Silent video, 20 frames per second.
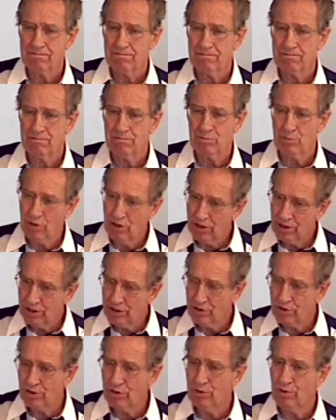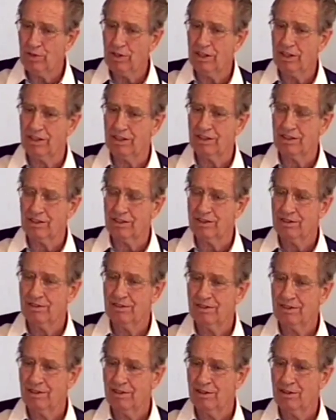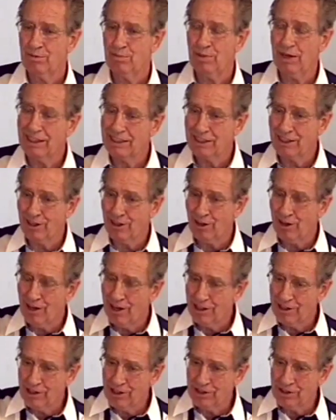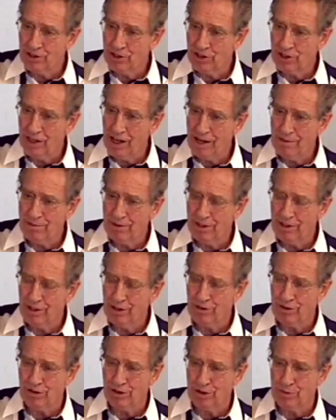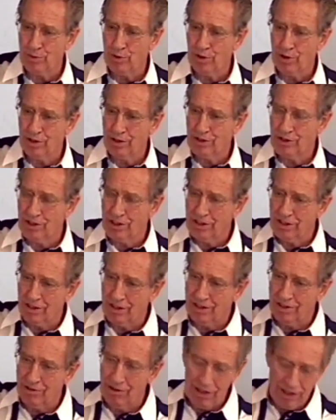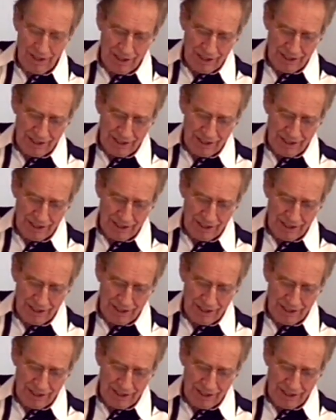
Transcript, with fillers: But Israel was. But the law didn't stop at Israel's borders either, and read on.